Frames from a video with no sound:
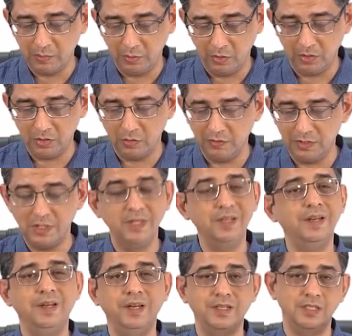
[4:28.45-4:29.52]
because obviously
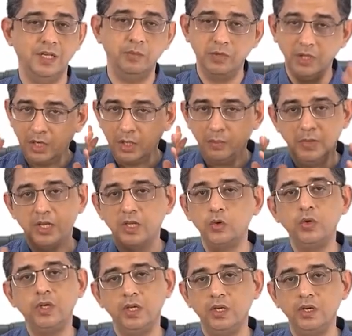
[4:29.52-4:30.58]
in an exam they can't make you
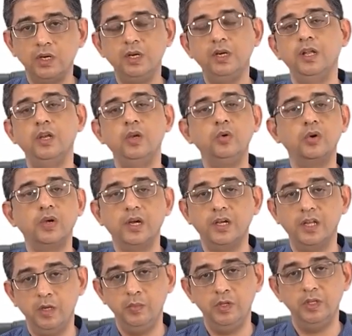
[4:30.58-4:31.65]
hear and tell you, okay,
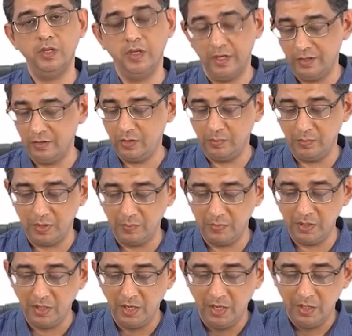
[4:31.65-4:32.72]
tell me the grade of the
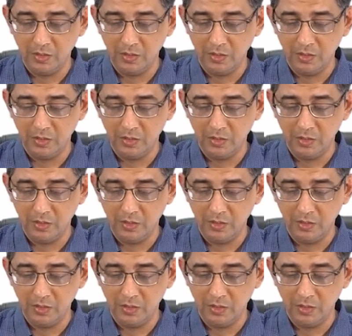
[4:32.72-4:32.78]
murmur.